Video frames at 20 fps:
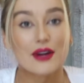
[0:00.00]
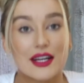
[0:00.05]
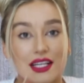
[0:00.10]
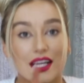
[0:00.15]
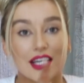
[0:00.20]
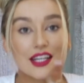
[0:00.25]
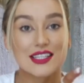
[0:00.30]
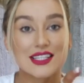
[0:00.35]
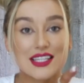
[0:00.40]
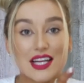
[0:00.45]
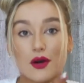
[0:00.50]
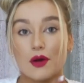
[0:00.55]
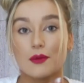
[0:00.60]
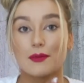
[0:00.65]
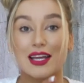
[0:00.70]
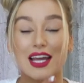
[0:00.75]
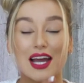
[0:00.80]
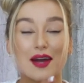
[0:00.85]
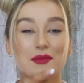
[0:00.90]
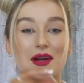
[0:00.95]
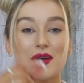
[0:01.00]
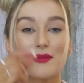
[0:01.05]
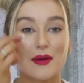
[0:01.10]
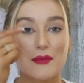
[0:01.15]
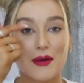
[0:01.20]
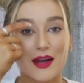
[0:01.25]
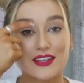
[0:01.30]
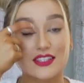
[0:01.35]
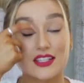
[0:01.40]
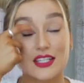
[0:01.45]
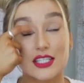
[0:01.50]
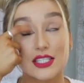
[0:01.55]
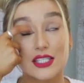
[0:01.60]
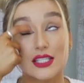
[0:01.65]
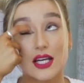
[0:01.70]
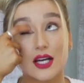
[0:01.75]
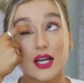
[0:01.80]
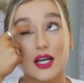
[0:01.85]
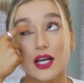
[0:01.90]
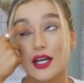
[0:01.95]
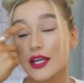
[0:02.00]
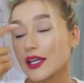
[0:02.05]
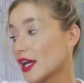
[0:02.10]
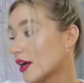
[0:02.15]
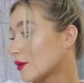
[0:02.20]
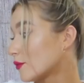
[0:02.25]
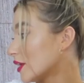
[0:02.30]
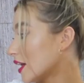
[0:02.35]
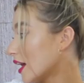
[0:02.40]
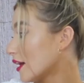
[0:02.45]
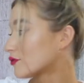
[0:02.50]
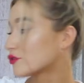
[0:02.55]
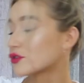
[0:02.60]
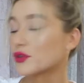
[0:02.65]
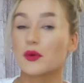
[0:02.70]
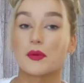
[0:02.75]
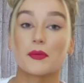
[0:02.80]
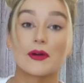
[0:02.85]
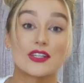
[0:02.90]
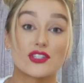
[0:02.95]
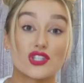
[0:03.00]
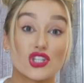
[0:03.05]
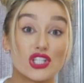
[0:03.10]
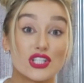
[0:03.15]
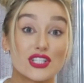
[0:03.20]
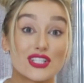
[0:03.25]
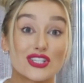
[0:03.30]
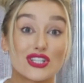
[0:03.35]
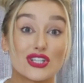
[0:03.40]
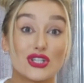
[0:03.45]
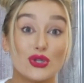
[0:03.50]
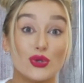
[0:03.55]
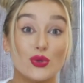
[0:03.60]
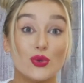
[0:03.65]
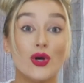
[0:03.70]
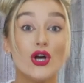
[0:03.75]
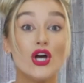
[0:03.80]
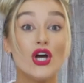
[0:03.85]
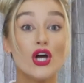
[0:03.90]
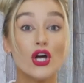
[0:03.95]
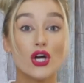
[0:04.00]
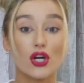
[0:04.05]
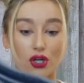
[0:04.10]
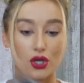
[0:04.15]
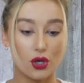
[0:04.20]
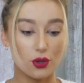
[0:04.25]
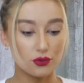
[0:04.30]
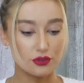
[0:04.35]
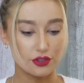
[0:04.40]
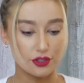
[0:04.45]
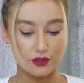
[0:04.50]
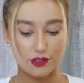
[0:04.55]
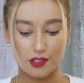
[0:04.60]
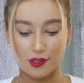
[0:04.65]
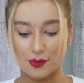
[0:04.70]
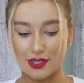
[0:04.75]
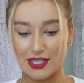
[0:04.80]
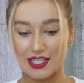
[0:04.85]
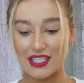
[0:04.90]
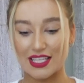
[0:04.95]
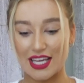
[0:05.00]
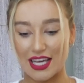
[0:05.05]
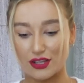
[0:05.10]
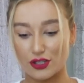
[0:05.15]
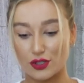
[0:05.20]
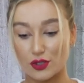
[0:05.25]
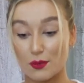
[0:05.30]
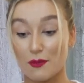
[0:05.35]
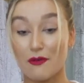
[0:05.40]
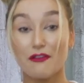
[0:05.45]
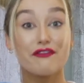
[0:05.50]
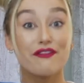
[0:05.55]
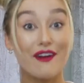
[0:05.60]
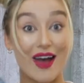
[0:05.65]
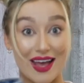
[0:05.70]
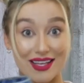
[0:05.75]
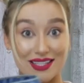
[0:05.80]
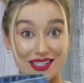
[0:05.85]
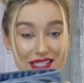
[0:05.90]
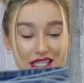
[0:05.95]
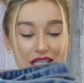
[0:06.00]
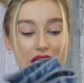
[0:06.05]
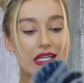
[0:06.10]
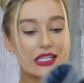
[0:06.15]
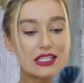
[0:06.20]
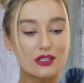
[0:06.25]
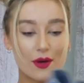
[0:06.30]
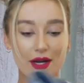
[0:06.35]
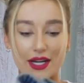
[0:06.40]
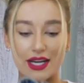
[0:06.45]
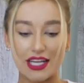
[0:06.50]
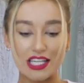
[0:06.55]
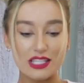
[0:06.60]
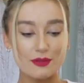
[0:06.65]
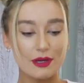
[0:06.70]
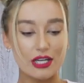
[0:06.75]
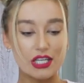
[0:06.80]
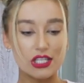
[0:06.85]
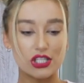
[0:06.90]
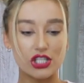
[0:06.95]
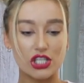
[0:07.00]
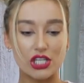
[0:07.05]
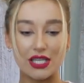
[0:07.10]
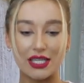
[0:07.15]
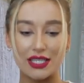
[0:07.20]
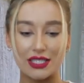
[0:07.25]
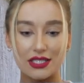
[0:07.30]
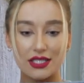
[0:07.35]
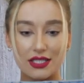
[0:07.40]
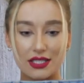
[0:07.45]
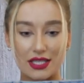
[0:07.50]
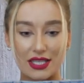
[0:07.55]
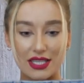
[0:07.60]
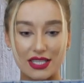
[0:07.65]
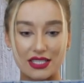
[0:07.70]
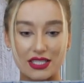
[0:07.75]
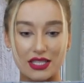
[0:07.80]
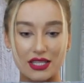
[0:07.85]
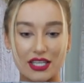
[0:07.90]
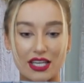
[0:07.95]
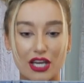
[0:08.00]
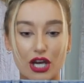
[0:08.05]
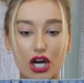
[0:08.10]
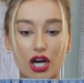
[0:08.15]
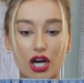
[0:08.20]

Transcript: red light is now on my camera and my battery's gonna die. And we have 3 more pairs of jeans to go through. So we need to get through them fast. So our next pair of jeans is the